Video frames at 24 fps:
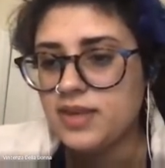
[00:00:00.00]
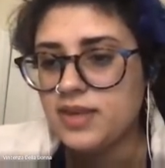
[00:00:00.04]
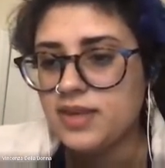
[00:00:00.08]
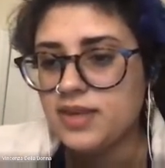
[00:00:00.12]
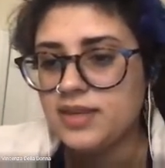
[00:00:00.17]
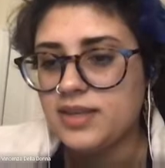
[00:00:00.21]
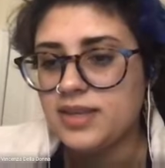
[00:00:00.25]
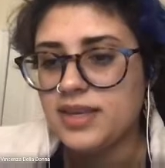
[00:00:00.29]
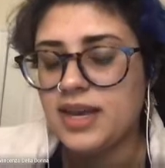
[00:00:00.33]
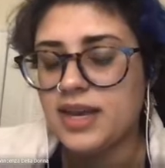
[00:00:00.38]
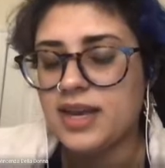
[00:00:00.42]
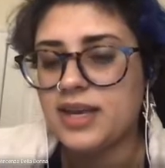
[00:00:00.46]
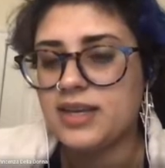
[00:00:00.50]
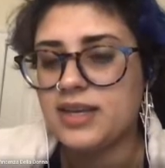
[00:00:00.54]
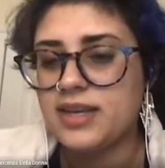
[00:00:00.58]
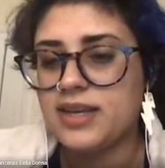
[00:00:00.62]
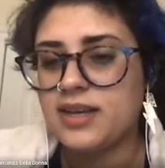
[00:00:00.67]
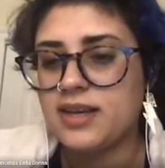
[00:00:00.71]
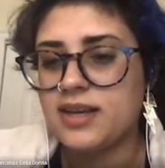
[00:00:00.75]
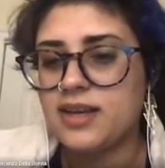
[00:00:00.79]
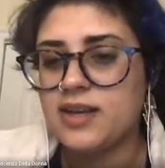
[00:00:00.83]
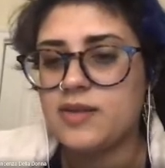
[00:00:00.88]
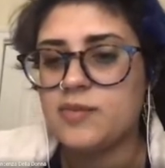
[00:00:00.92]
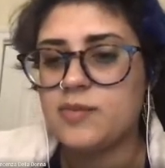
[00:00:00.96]

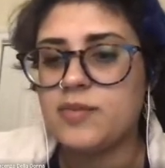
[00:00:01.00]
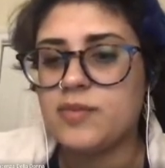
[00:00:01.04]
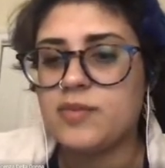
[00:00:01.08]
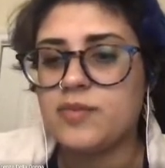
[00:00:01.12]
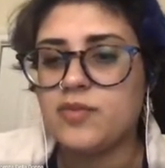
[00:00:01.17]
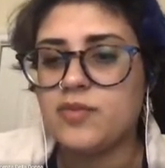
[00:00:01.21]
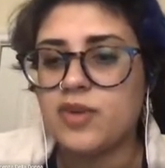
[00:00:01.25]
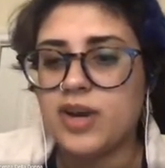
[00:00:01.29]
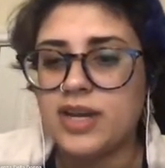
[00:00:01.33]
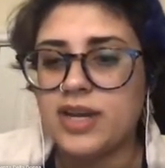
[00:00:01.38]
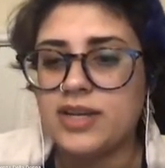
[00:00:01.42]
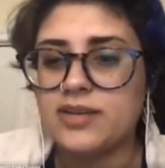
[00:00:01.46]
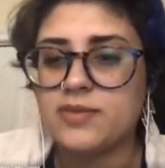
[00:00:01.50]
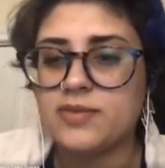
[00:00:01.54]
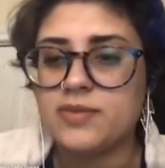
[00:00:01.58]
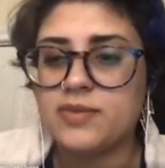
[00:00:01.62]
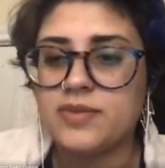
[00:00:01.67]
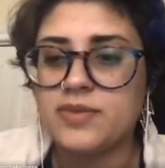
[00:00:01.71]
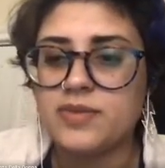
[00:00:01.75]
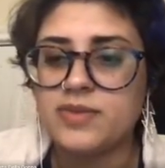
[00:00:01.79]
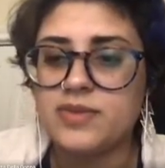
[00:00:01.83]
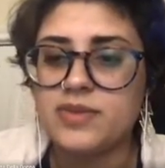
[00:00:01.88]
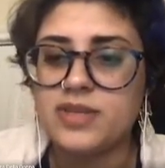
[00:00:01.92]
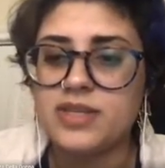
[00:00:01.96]
Yeah, right.
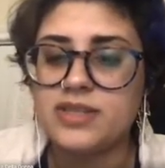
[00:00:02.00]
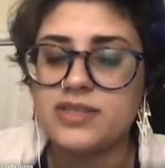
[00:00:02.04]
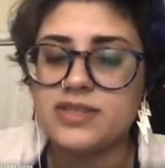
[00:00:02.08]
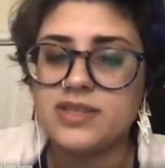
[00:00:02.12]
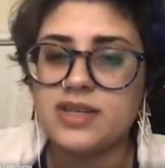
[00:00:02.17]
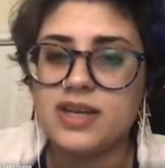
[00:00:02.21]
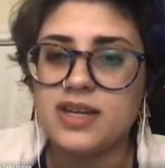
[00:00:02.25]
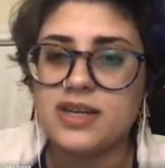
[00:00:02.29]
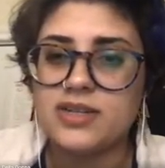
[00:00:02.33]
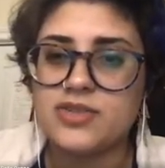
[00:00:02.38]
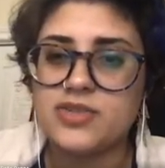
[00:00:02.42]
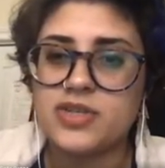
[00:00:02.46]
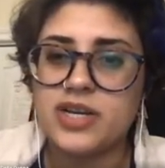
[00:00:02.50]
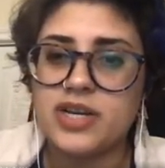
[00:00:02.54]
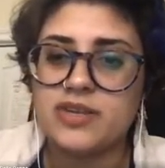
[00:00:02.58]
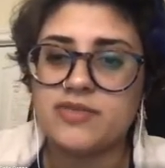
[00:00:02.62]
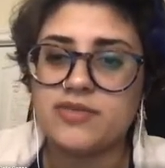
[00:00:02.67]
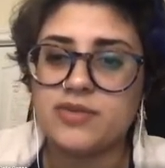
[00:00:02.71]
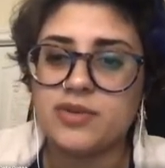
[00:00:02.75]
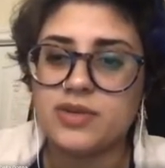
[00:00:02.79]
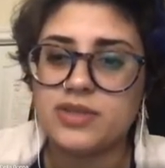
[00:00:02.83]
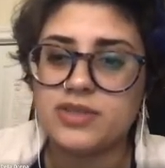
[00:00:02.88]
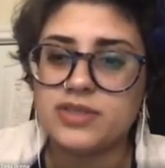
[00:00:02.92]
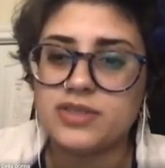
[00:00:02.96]
It's not a
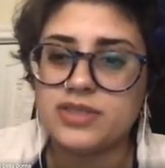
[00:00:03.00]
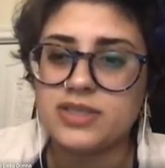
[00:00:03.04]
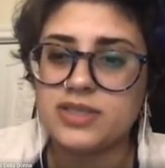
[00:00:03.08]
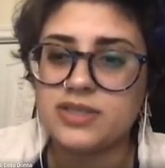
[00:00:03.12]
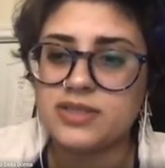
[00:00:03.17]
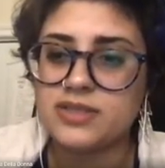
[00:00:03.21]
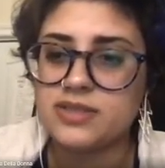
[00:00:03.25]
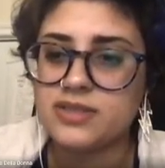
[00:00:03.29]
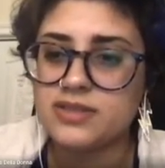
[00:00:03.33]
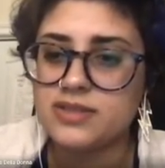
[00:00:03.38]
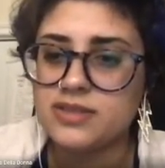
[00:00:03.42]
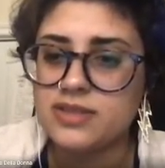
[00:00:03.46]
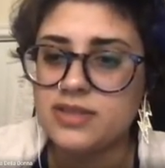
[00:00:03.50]
Triforce, it's